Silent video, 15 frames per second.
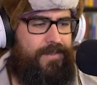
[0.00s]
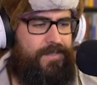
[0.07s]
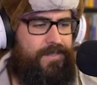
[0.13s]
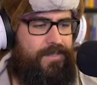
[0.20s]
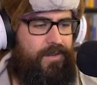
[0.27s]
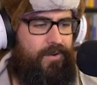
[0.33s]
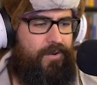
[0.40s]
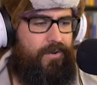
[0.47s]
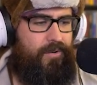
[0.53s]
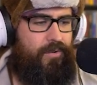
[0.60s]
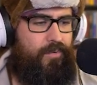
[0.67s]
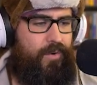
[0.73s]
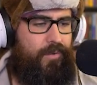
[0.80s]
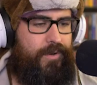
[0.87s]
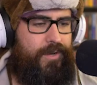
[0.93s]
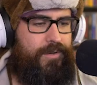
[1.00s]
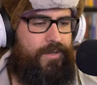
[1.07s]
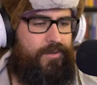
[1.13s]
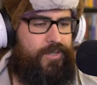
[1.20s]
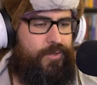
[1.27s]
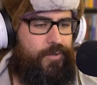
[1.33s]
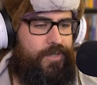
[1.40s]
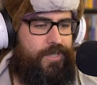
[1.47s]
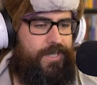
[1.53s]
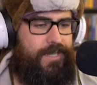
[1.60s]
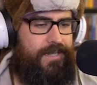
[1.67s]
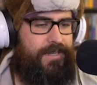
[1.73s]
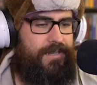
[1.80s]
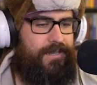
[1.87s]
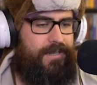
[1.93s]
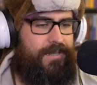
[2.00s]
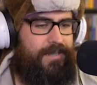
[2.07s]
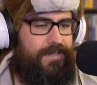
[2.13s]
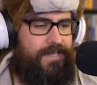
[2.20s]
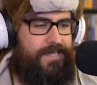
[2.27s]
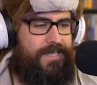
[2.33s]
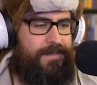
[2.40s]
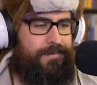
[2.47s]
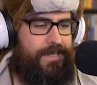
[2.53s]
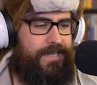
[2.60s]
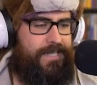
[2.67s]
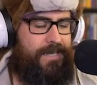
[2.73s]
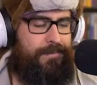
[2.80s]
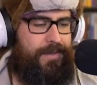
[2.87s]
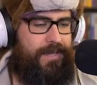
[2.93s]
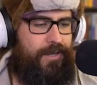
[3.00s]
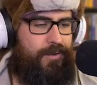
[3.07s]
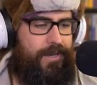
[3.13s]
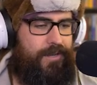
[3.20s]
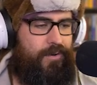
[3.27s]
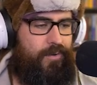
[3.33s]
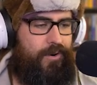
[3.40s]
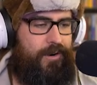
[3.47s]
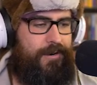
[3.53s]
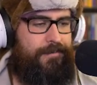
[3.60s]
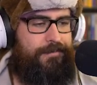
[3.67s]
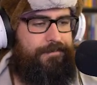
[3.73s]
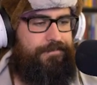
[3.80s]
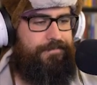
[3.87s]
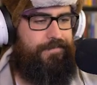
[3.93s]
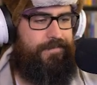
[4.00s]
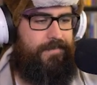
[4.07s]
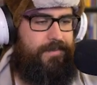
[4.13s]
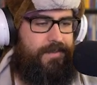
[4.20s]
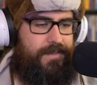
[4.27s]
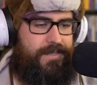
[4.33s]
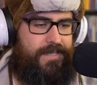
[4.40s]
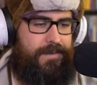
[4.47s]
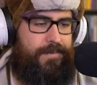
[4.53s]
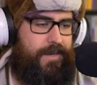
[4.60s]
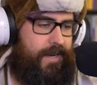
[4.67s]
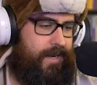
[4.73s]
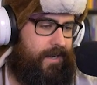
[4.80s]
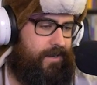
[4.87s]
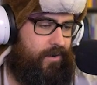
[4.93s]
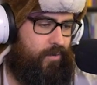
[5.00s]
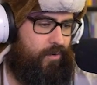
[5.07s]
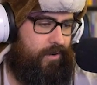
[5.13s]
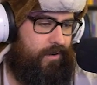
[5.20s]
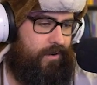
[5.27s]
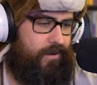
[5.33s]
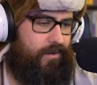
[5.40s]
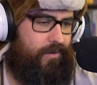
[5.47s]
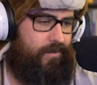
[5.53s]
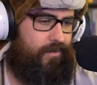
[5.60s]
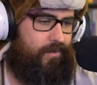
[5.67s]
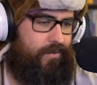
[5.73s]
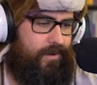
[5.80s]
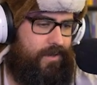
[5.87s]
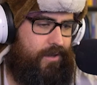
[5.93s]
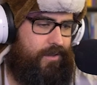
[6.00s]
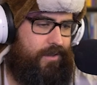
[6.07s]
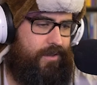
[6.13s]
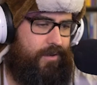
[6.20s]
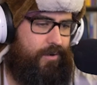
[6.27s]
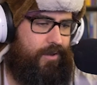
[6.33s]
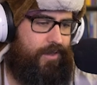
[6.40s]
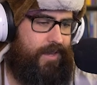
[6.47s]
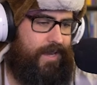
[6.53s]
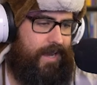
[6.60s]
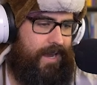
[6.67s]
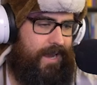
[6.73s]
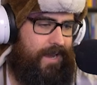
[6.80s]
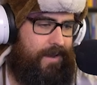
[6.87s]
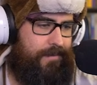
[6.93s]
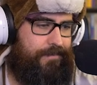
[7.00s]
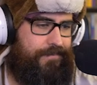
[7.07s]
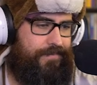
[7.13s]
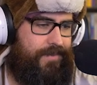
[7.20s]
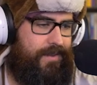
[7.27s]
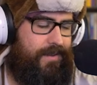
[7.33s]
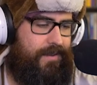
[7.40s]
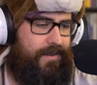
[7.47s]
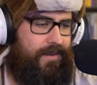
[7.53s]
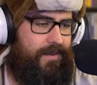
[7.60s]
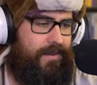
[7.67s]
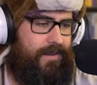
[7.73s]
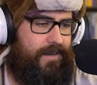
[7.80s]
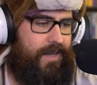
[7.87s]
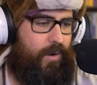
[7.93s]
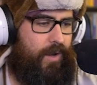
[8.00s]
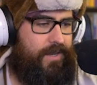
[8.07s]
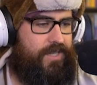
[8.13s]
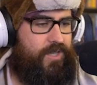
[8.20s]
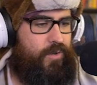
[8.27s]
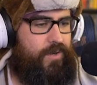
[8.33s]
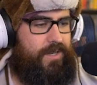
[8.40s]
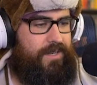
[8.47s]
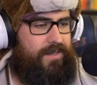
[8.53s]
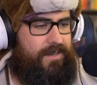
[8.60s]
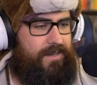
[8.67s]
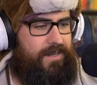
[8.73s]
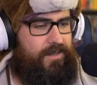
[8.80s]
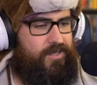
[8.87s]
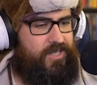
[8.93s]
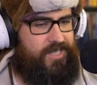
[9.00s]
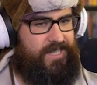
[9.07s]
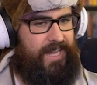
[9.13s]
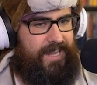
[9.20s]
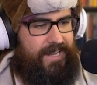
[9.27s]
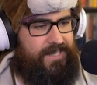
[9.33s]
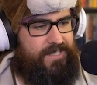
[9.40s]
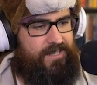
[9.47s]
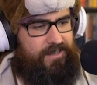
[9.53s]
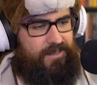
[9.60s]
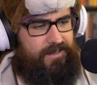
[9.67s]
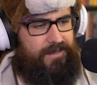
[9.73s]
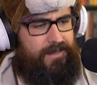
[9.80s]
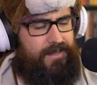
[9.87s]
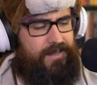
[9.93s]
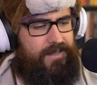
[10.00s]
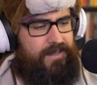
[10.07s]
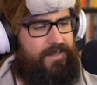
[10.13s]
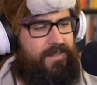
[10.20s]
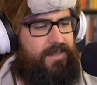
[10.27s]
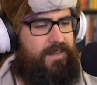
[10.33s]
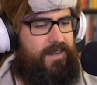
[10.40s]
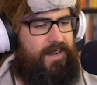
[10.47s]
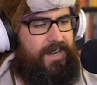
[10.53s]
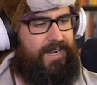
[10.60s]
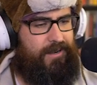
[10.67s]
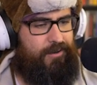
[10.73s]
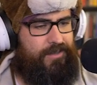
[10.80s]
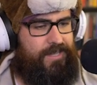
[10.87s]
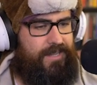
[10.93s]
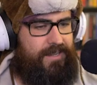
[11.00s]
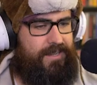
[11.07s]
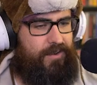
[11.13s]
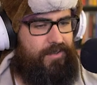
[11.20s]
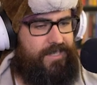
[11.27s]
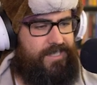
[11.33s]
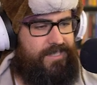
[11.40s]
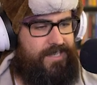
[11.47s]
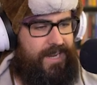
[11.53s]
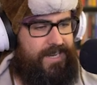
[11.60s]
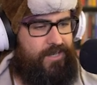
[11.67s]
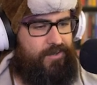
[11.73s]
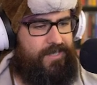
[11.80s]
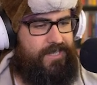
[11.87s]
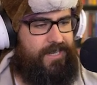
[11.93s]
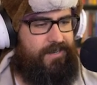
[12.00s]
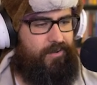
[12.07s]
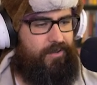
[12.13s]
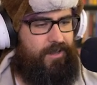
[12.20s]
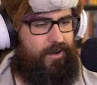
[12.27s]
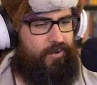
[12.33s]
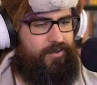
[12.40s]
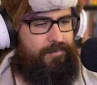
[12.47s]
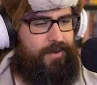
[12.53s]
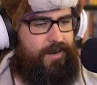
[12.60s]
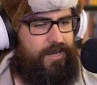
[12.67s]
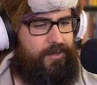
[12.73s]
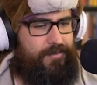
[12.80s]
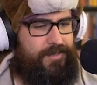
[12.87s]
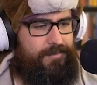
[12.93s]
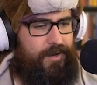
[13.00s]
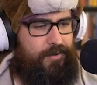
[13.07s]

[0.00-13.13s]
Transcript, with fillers: so, what will you do, Shuichi? This seems like something you'd ignore. Something I'd ignore? What do you who do you think I am? No. no, I'll do it. I was just thinking is all. I agree with Tenko that it's dangerous to go along with Monokuma's